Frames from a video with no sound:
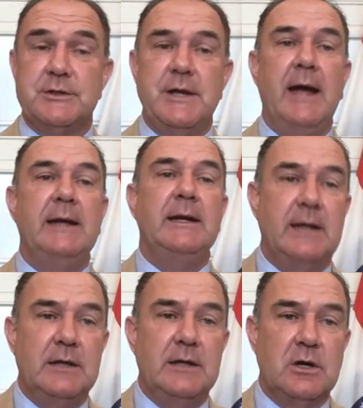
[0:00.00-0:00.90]
90
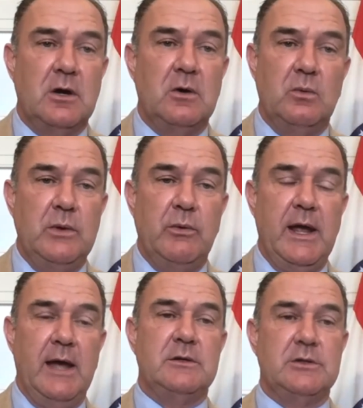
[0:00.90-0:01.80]
days ago, we would have
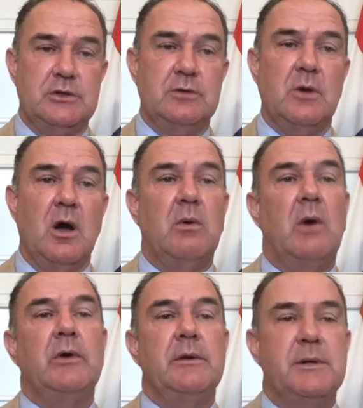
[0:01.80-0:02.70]
had the Zoom call. What
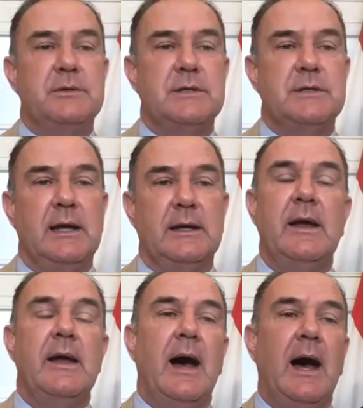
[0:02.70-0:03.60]
would have been saying?
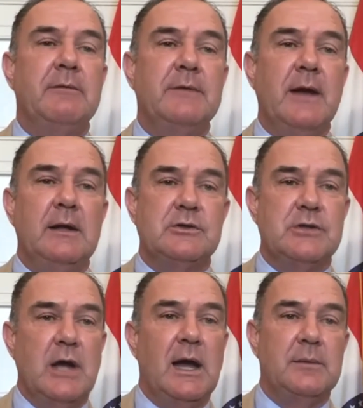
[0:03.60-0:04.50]
I've got
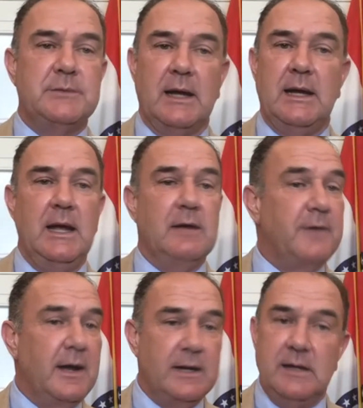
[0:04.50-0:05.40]
jobs, I can't
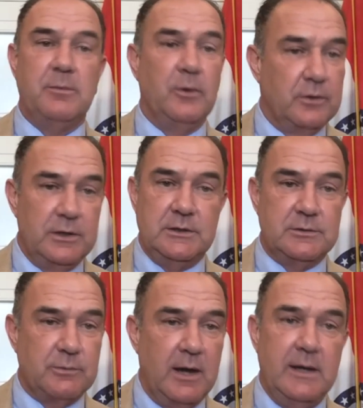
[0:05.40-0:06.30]
find any employees,
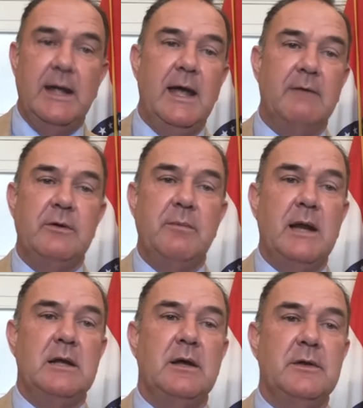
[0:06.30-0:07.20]
right?
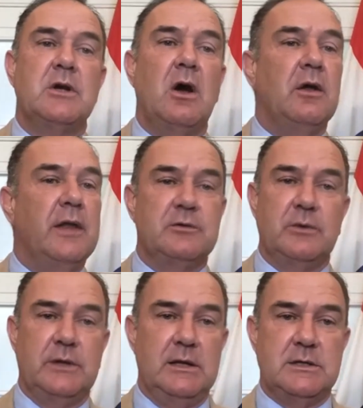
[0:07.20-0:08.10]
Everybody on this call, that's what
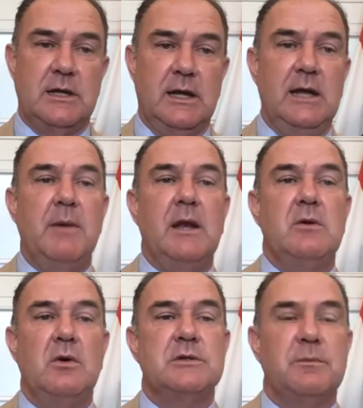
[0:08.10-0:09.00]
they'd say. Anybody who
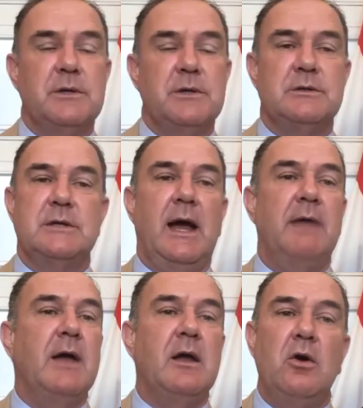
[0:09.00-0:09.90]
owns a business say, I've
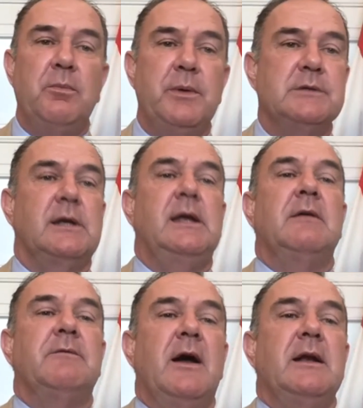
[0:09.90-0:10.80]
got openings, I can't
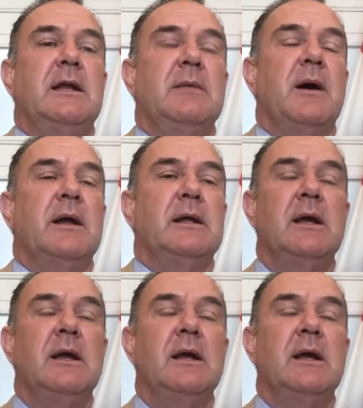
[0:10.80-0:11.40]
find anybody.